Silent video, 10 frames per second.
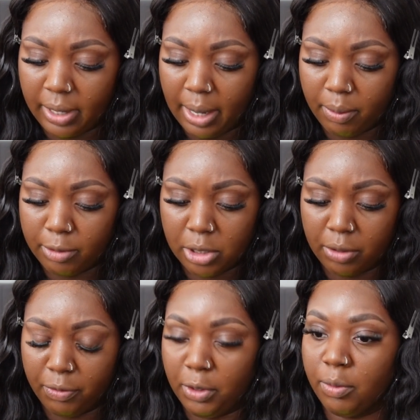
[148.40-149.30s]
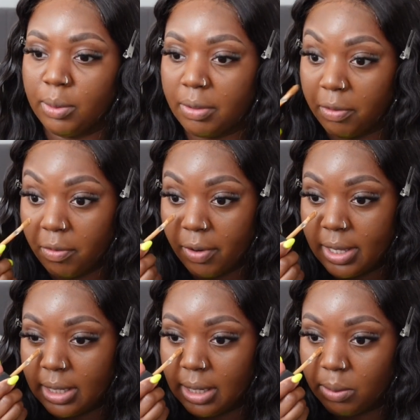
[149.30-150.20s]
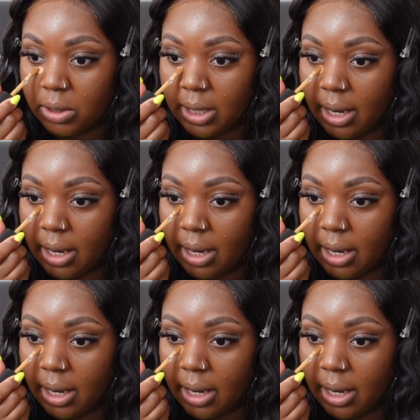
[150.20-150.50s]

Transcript: like with just a few different friends, and it was just